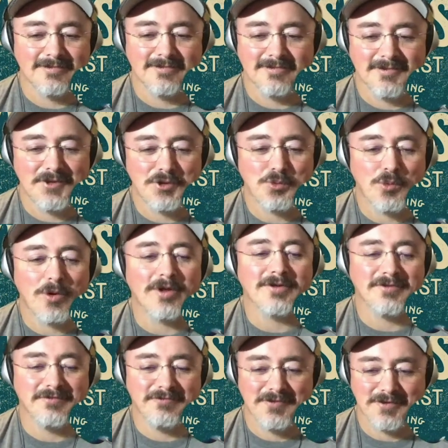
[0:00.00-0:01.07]
you want
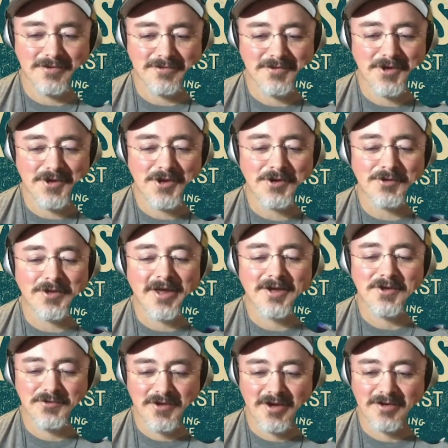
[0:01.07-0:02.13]
to feel, you know, like
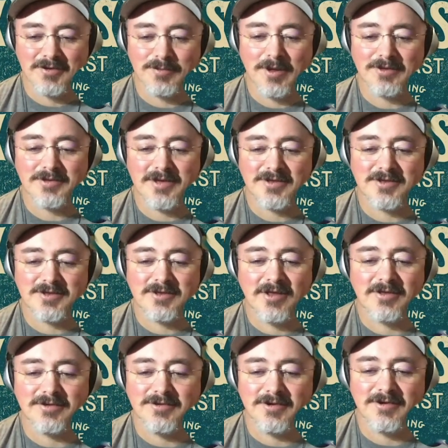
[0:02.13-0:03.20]
you talked about, that
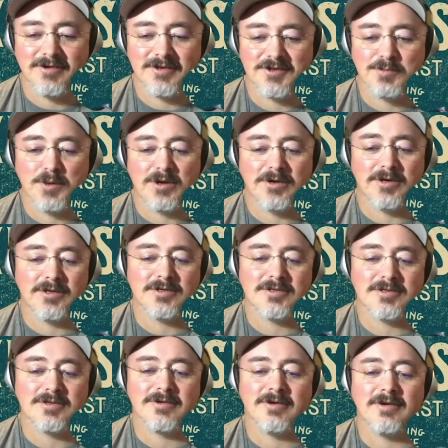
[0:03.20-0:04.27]
solitary
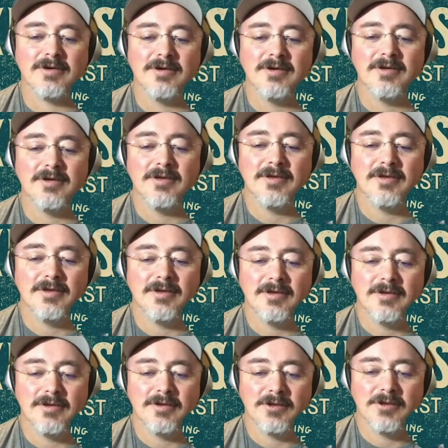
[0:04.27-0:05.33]
experience, or
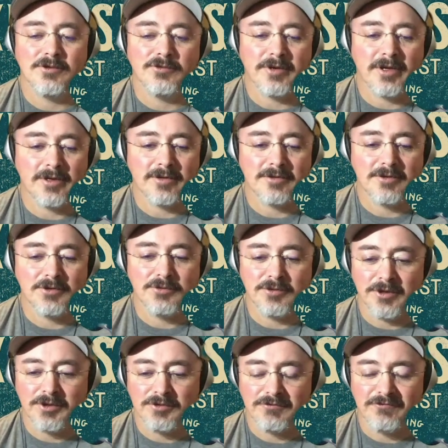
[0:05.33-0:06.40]
you and
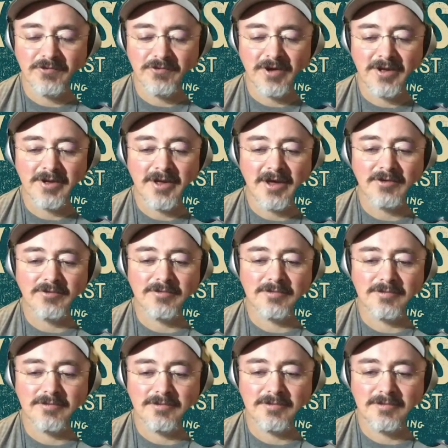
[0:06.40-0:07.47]
a good friend out
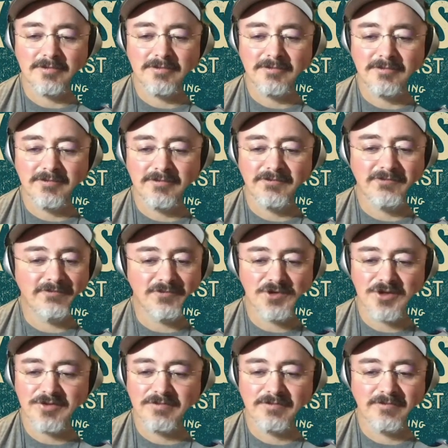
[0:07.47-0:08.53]

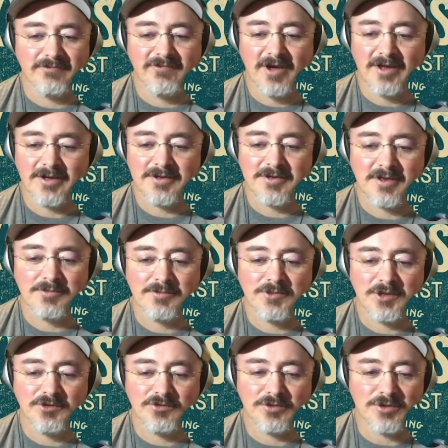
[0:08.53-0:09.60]
just finding
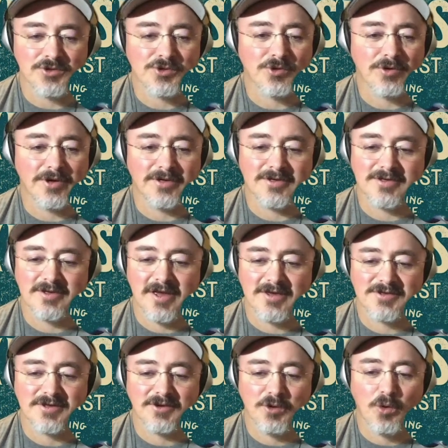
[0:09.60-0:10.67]
something to enjoy and it's
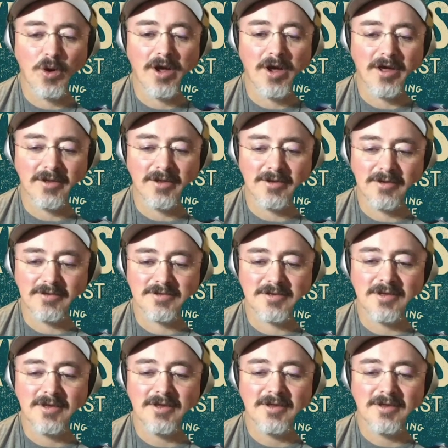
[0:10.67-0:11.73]
nice and quiet.
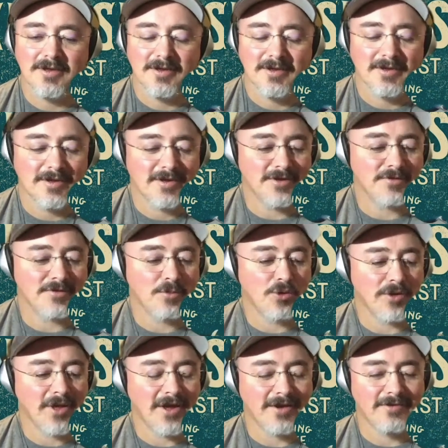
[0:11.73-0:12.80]
It's
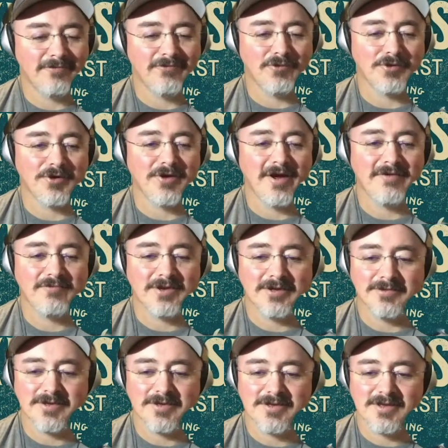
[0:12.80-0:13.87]
more like photographing
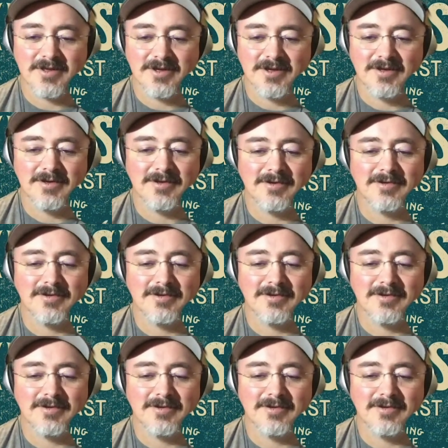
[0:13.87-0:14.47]
in the city.